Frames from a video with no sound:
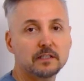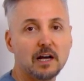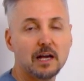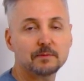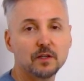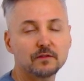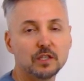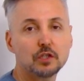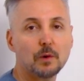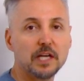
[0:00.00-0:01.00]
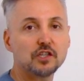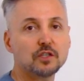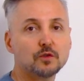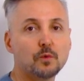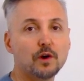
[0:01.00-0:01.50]
types of
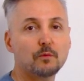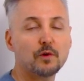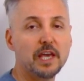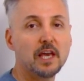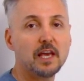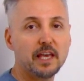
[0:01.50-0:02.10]
situations where we